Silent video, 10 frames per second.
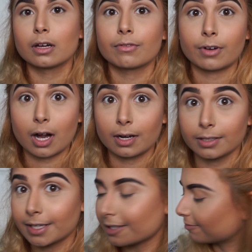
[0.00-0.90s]
For
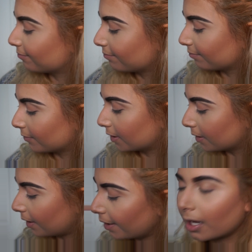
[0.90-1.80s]
highlight,
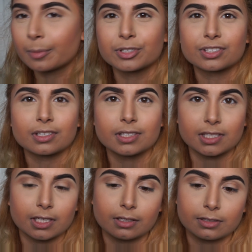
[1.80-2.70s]
today I'm just going to
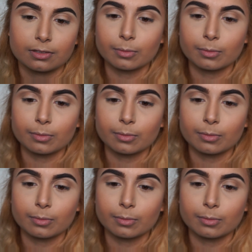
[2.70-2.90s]
stick to